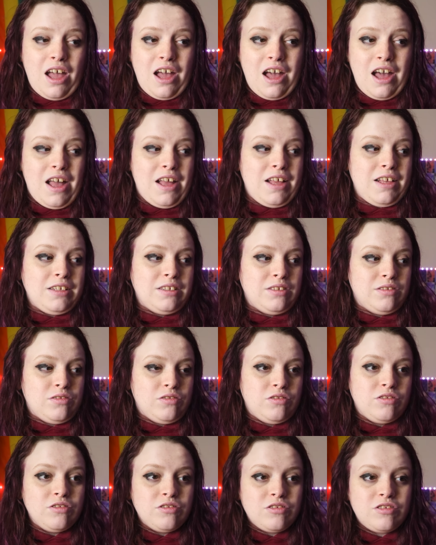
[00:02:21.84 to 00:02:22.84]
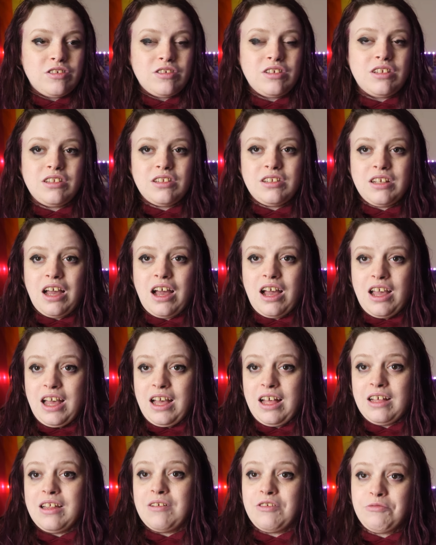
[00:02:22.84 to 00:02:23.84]
and
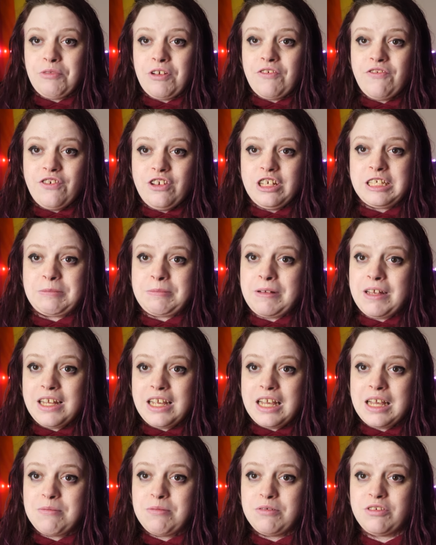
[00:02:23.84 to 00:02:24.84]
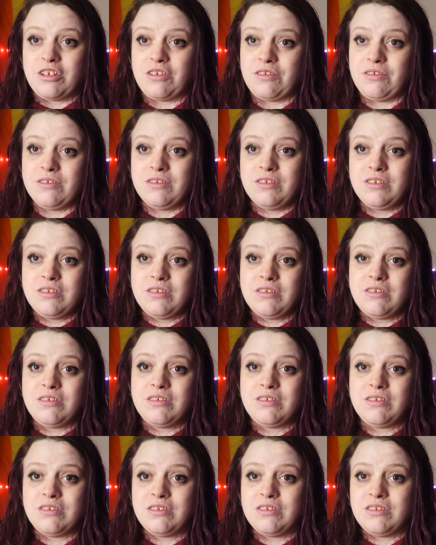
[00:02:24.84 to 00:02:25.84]
that was my first manic episode,
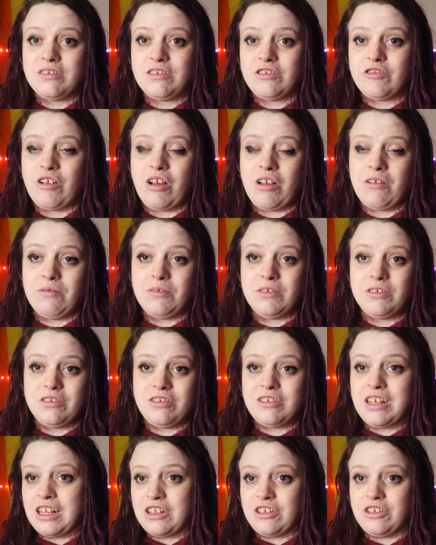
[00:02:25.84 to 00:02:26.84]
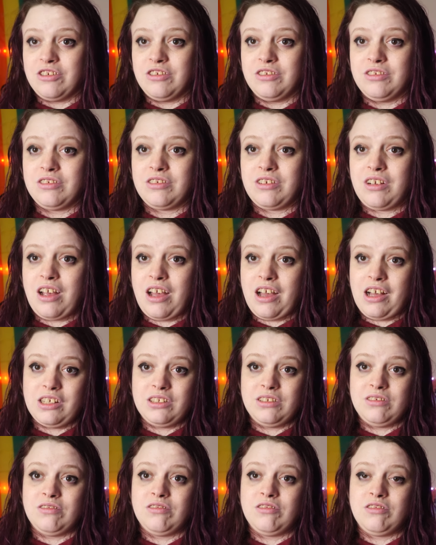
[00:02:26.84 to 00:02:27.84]
so I was sectioned,
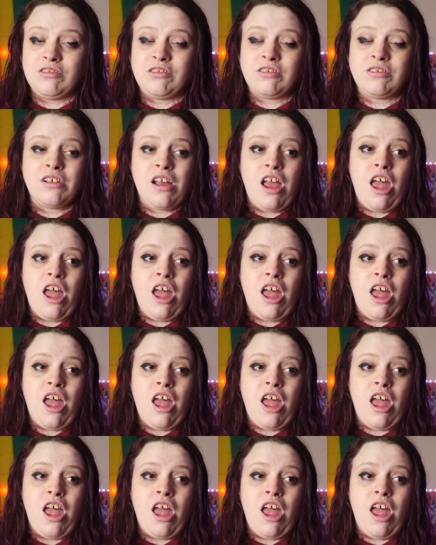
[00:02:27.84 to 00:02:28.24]
and